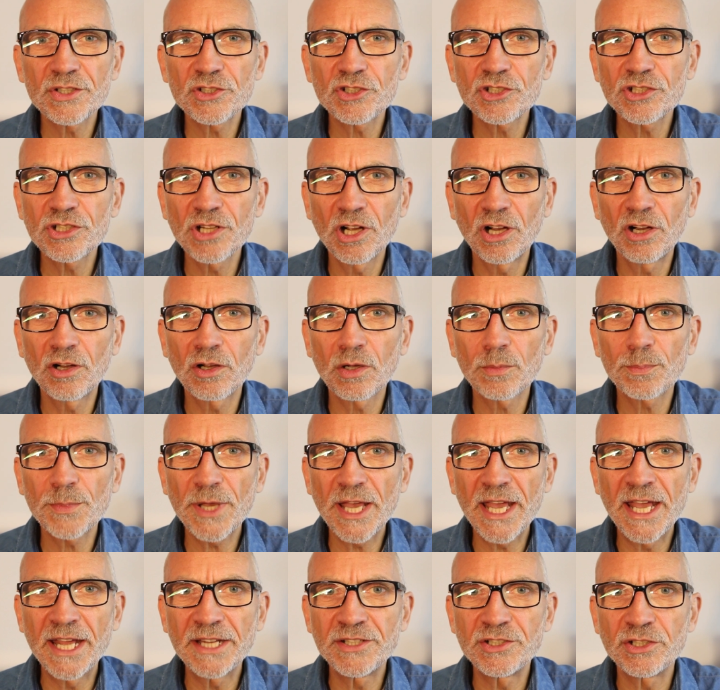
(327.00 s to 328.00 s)
sharp
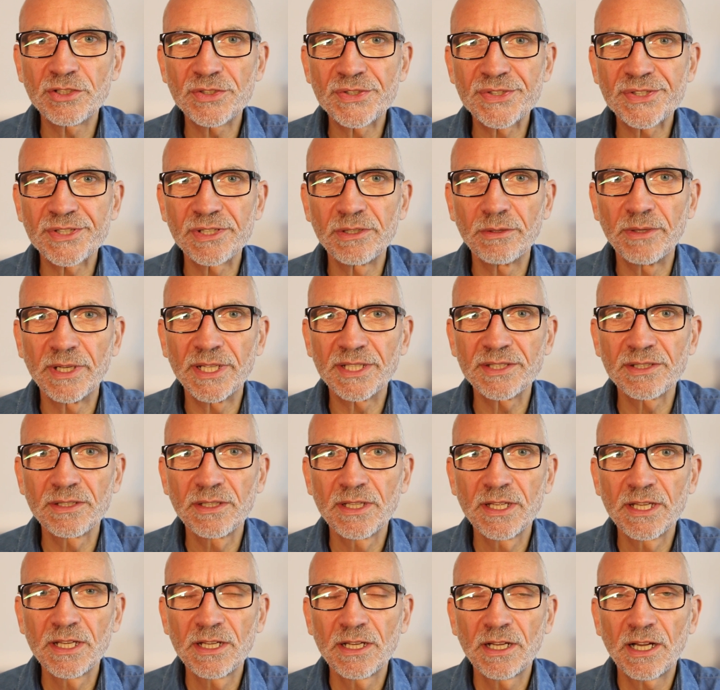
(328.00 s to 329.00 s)
edges to it.
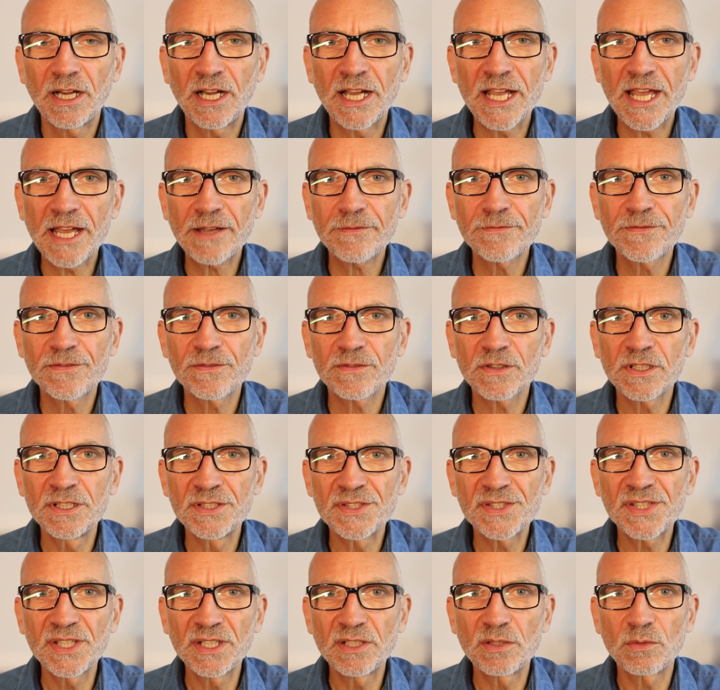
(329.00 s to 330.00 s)
I have
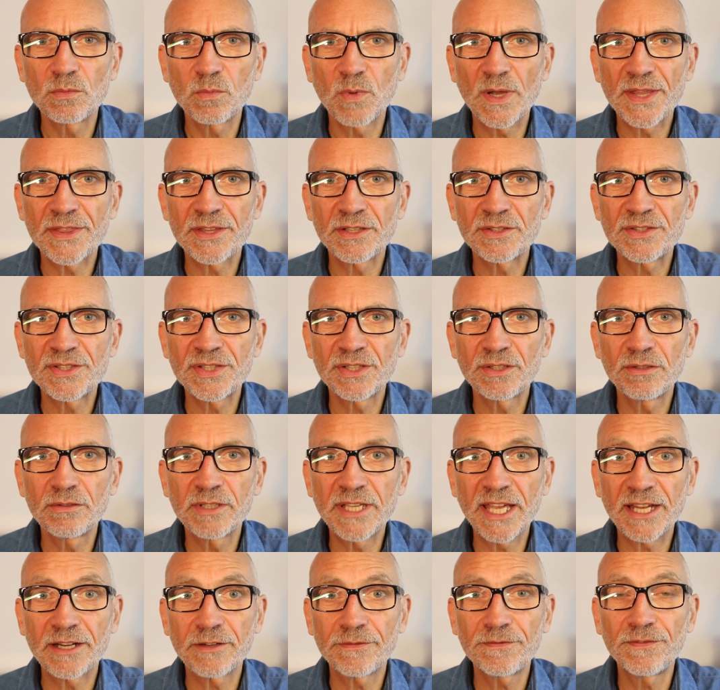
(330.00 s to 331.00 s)
considered whether to
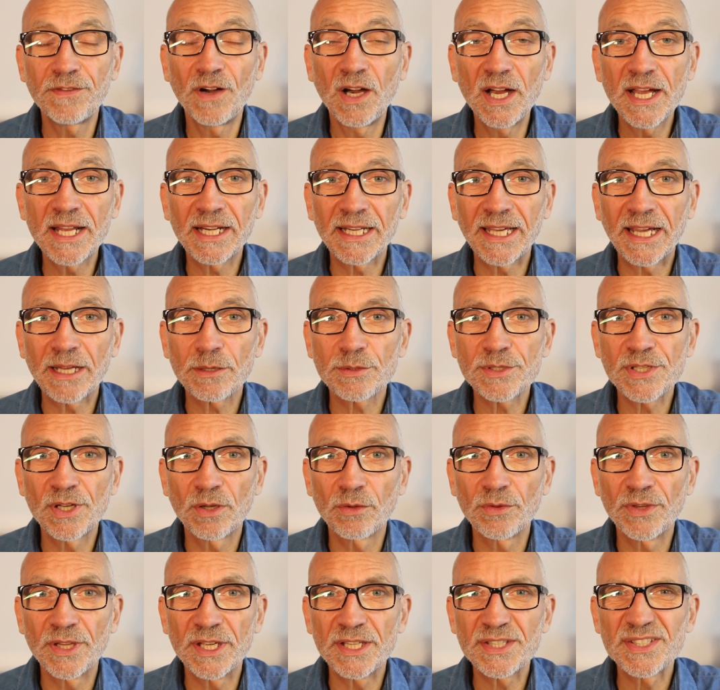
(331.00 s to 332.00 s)
get a file out
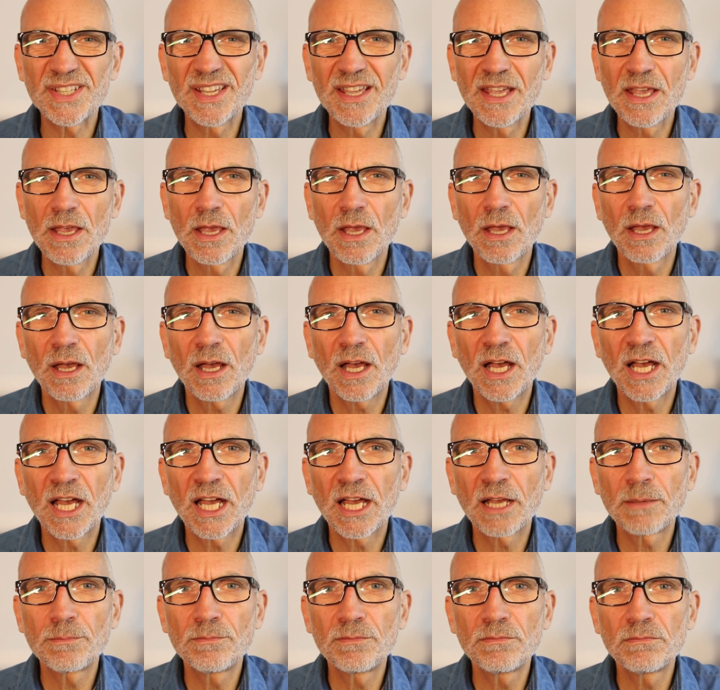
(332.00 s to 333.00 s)
on this.
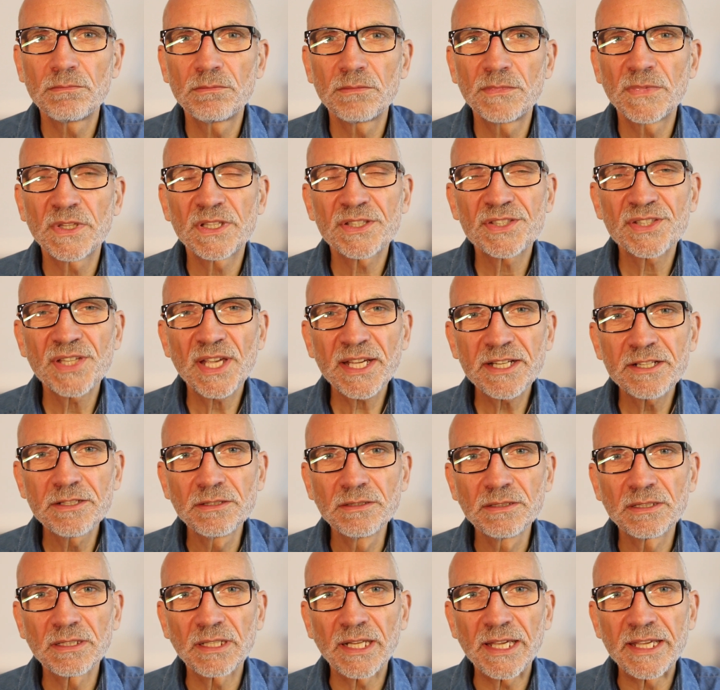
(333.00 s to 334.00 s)

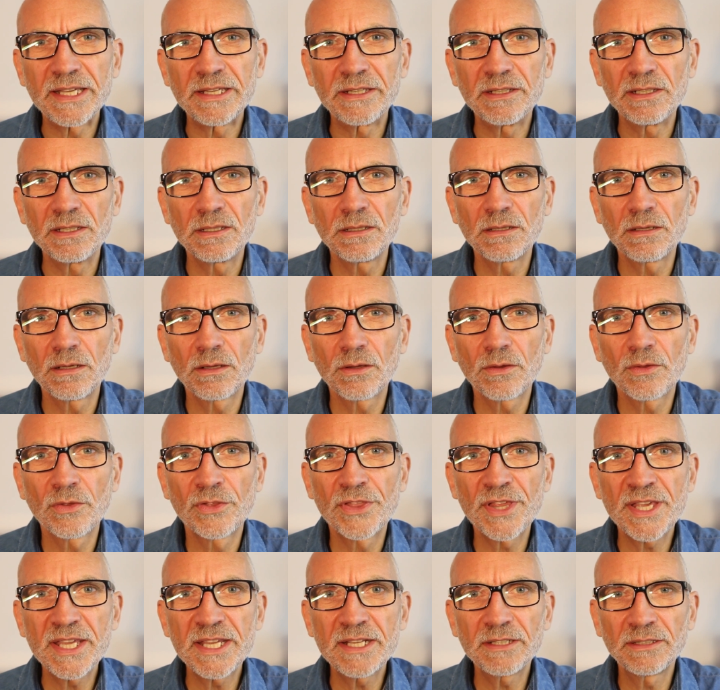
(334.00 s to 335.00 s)
Secondly,
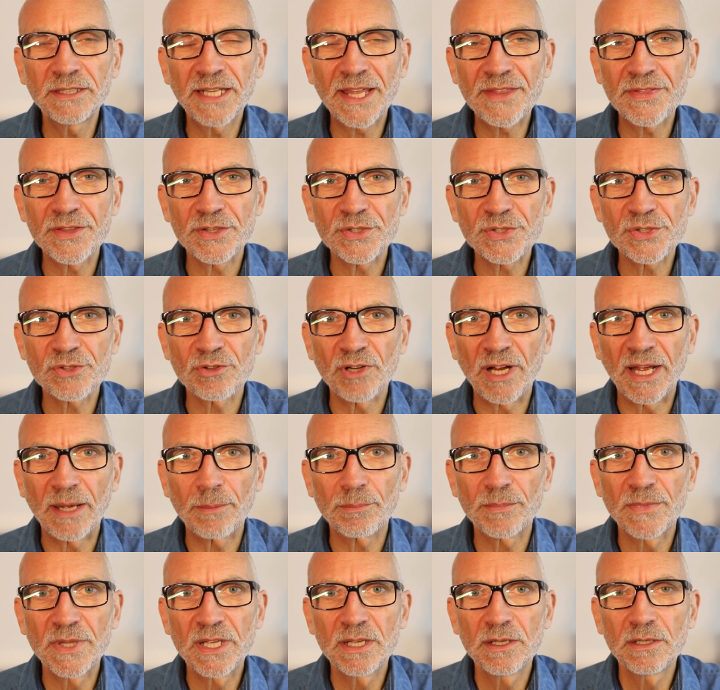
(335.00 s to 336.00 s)
the leather
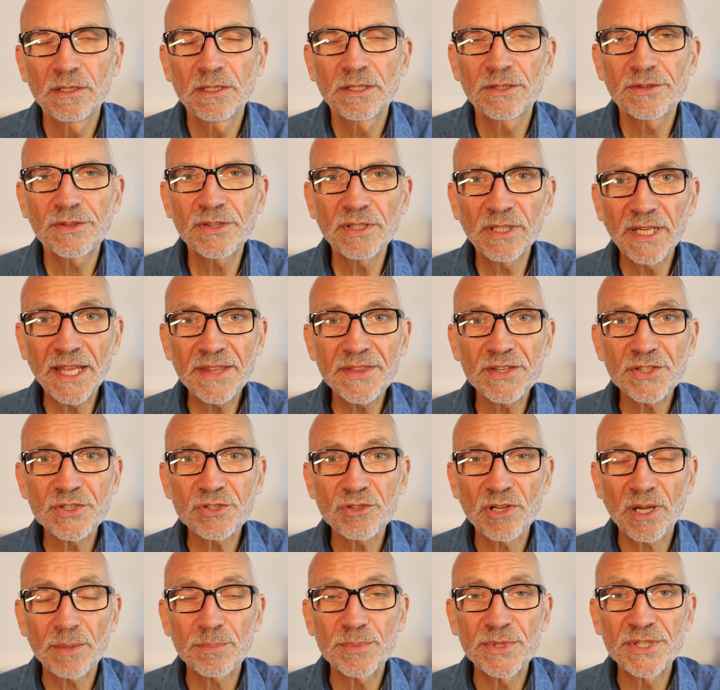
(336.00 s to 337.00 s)
strap. The leather
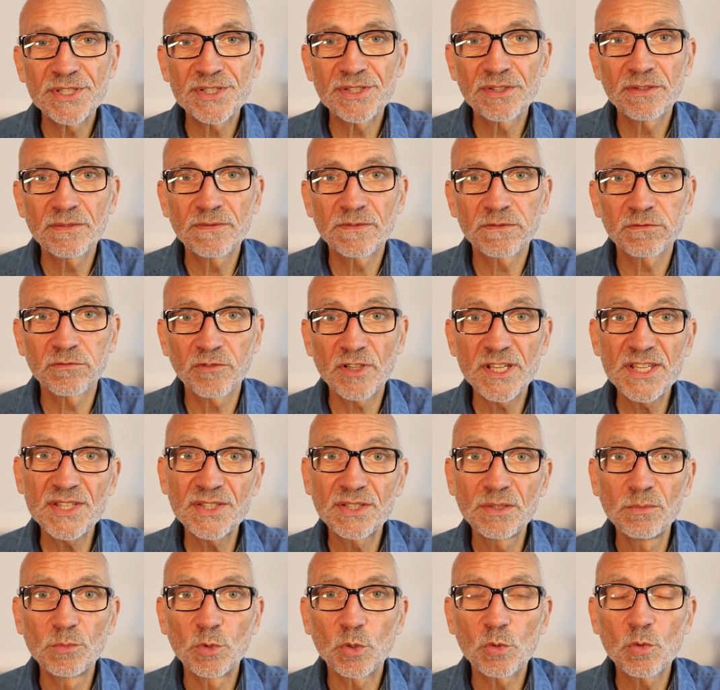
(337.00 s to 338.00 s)
strap is of
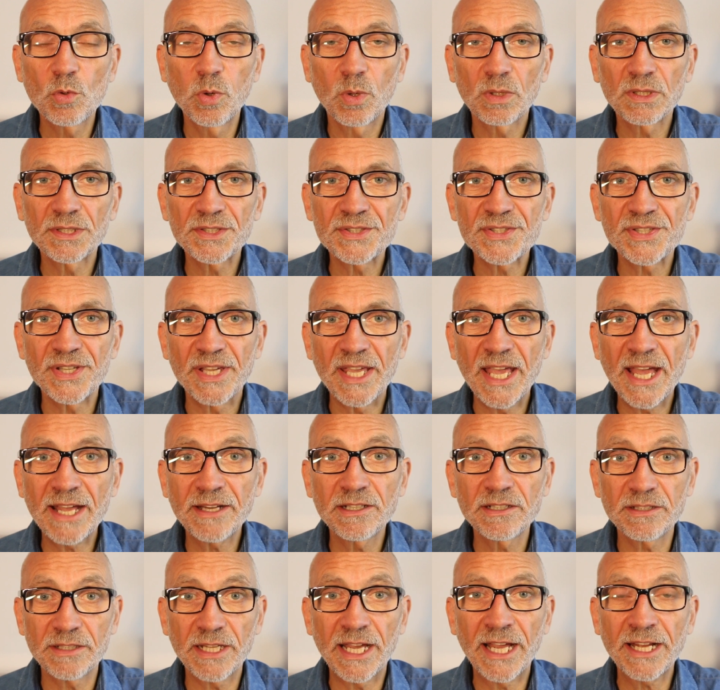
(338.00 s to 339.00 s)
reasonable quality
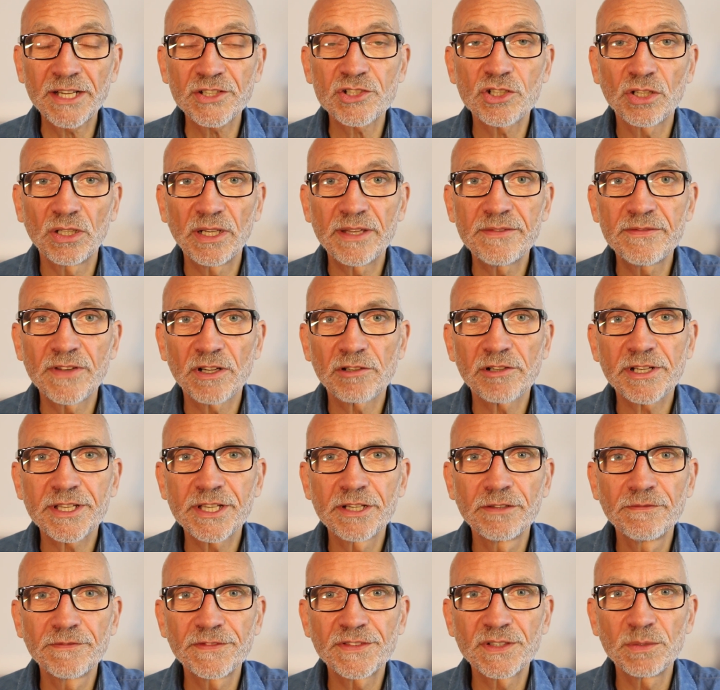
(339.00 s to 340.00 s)
and actually very
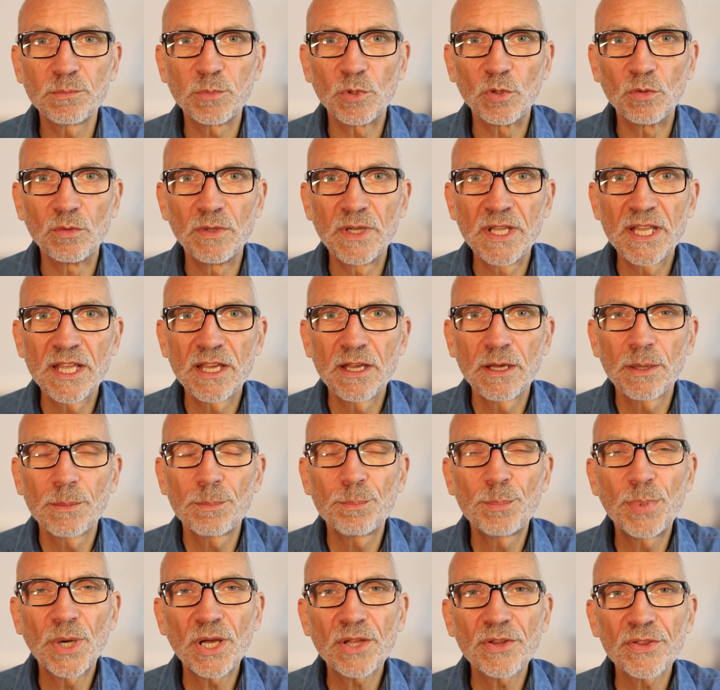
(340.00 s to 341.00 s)
comfortable,
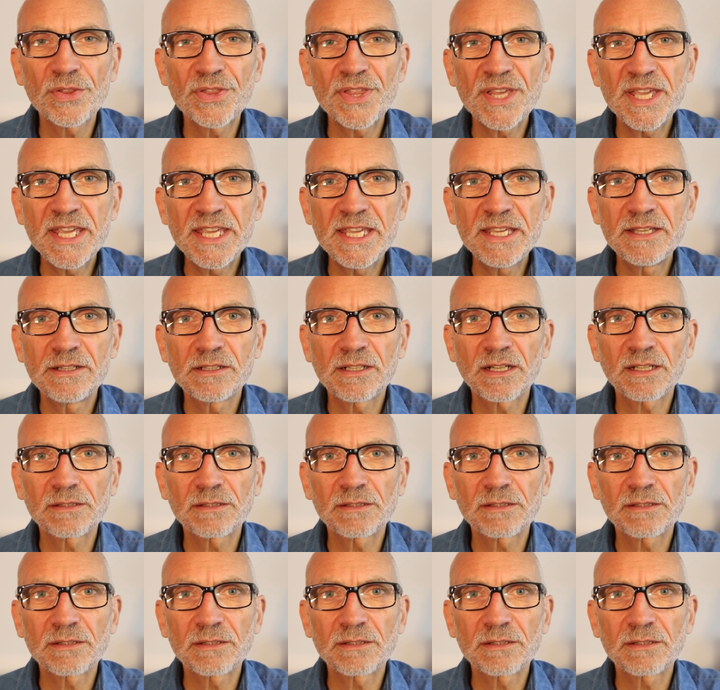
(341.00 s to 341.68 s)
but the